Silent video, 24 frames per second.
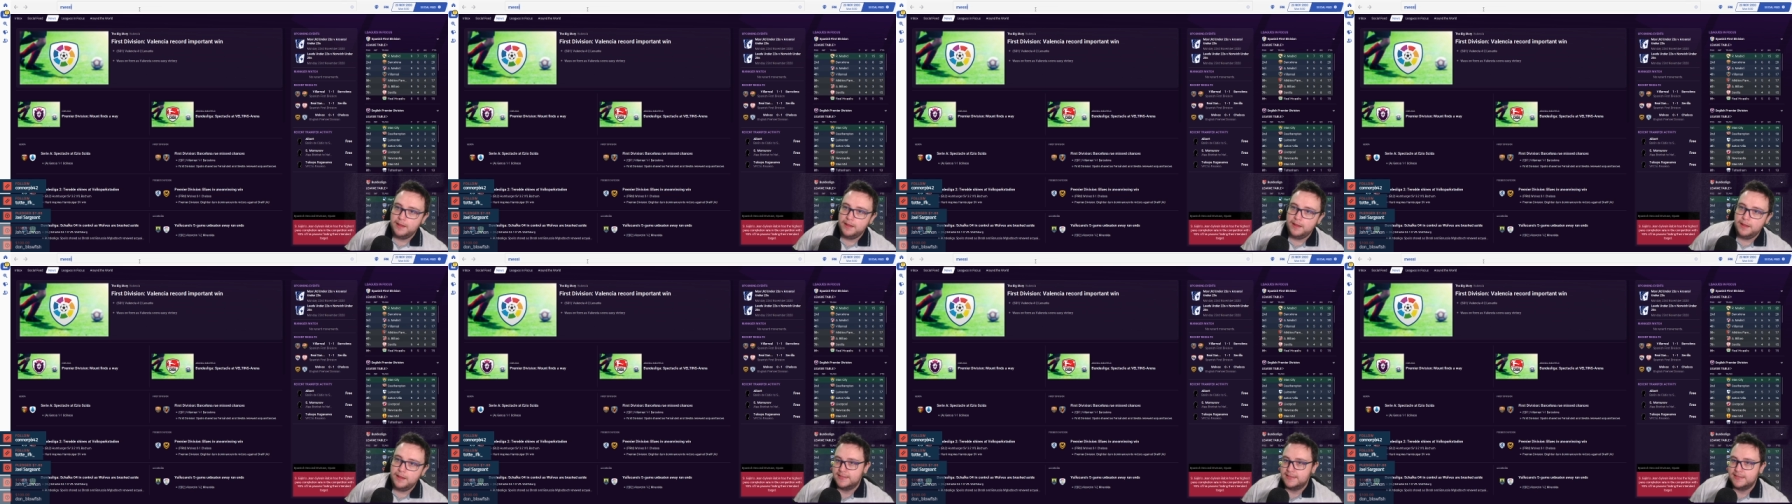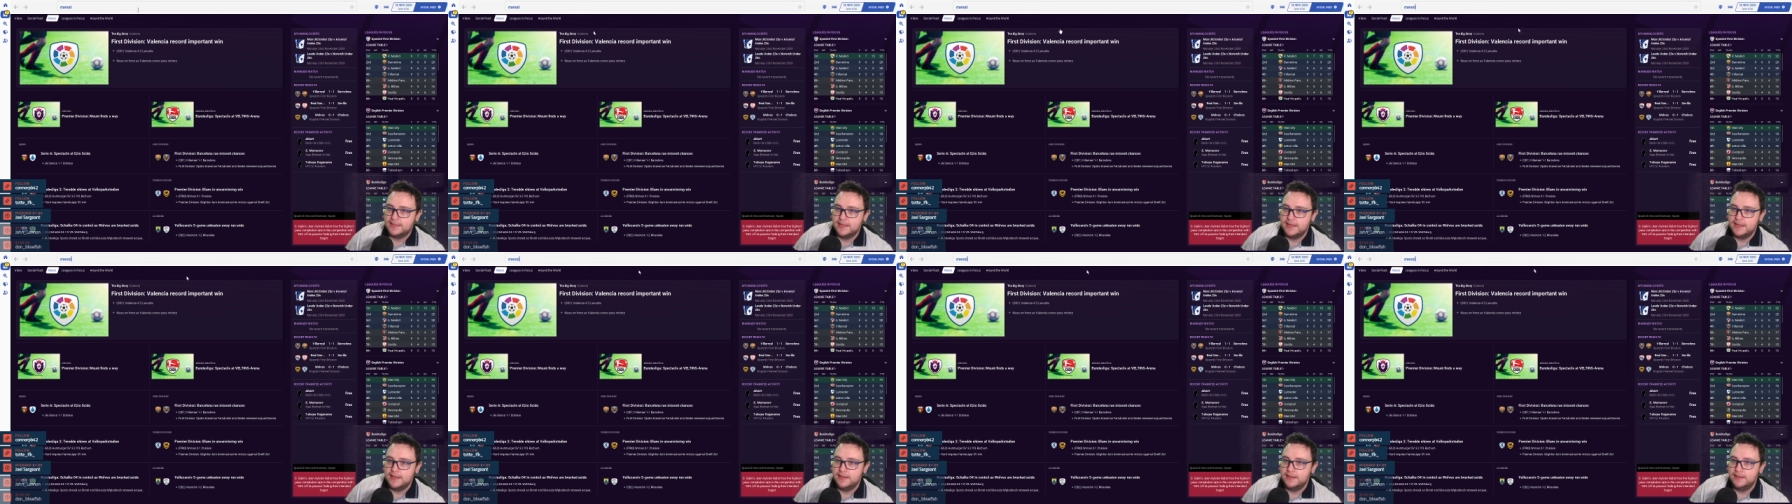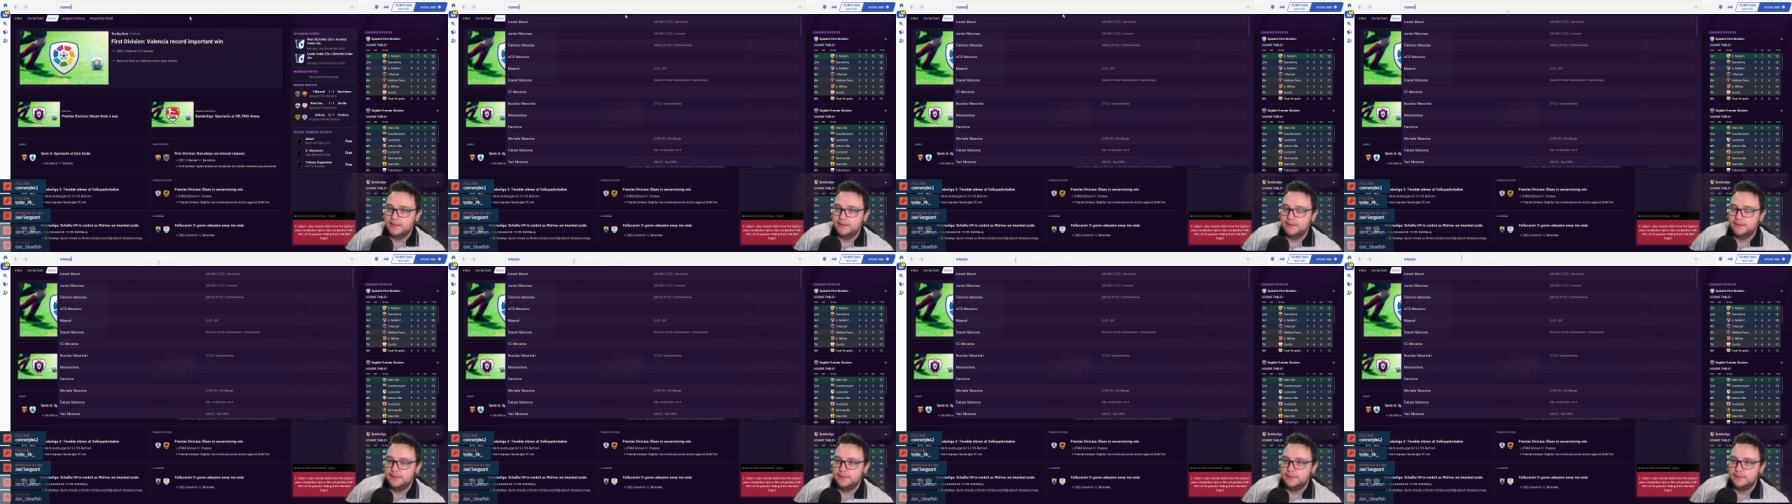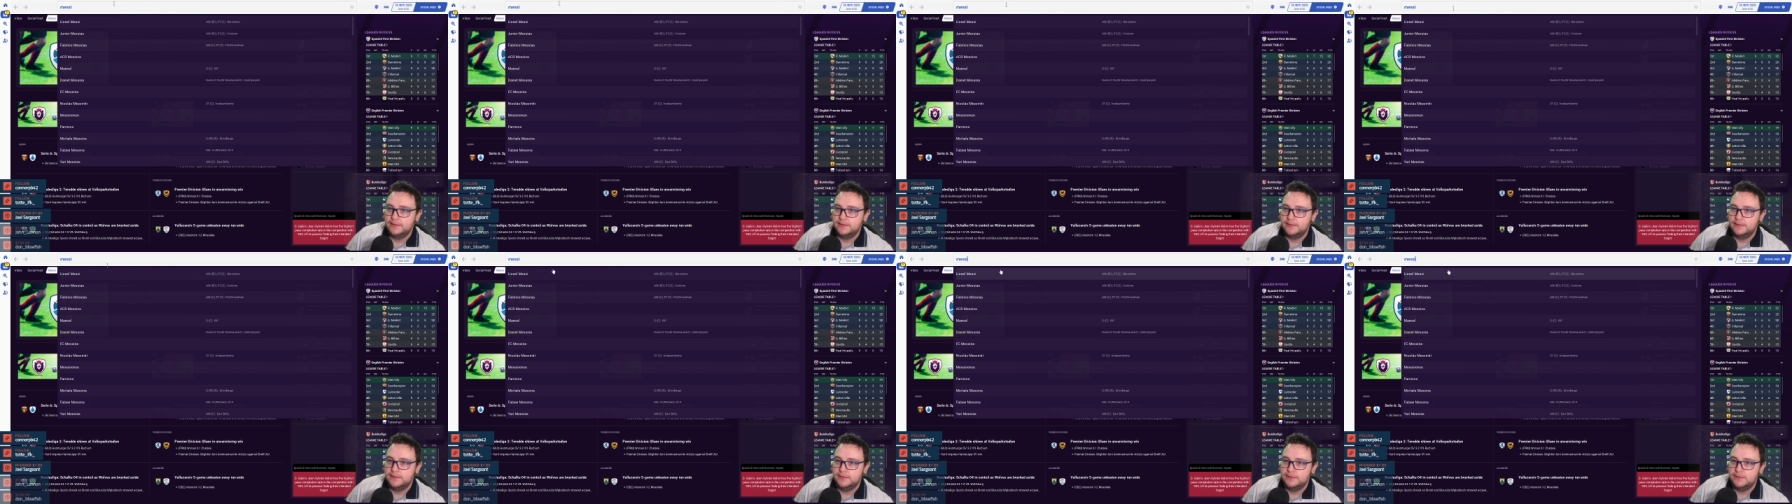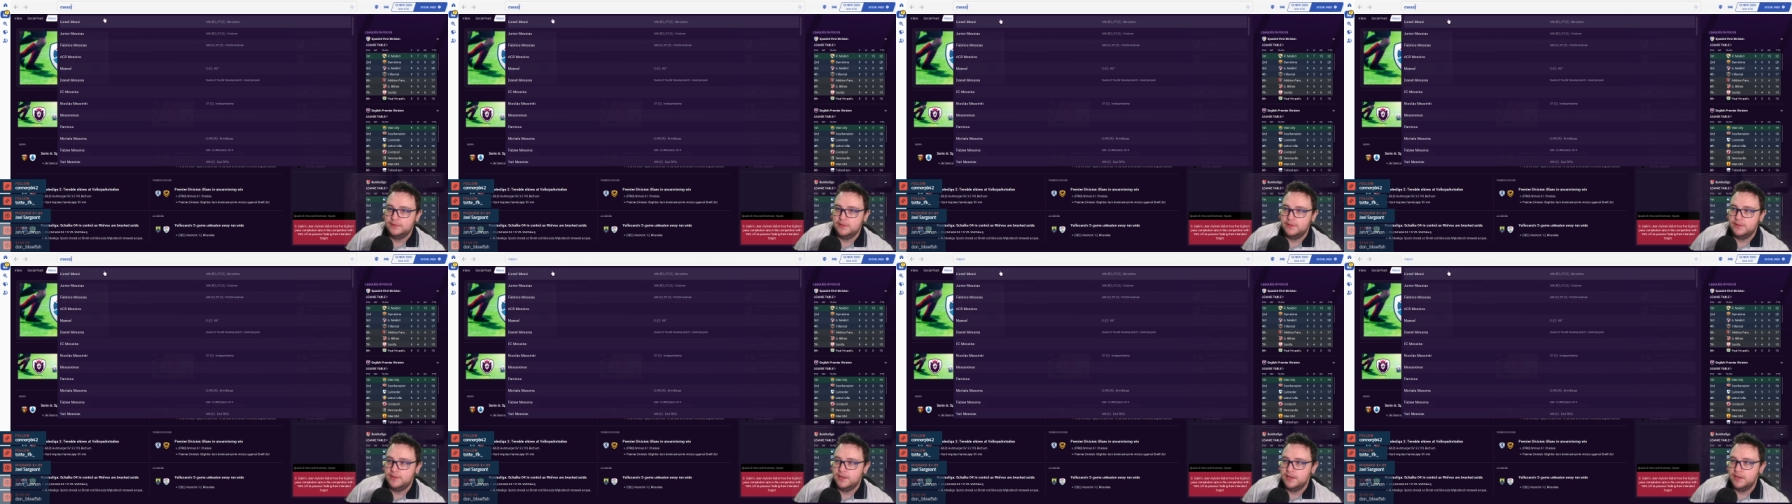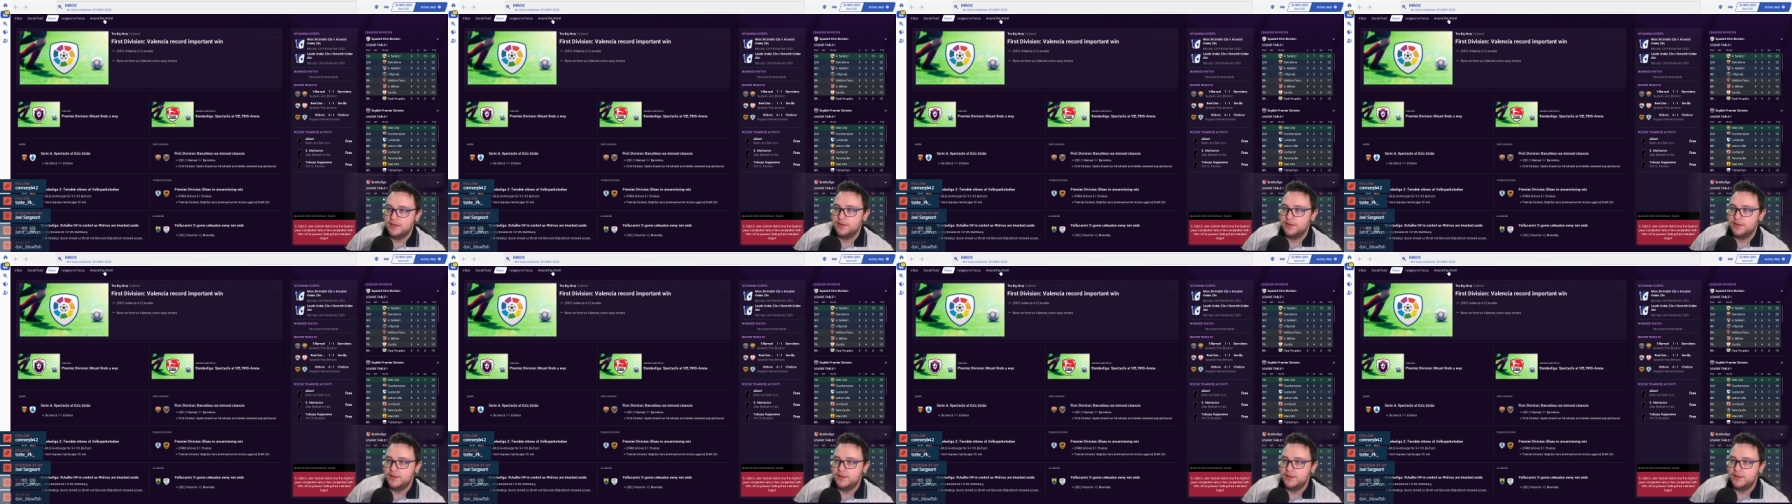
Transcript: Messi, where are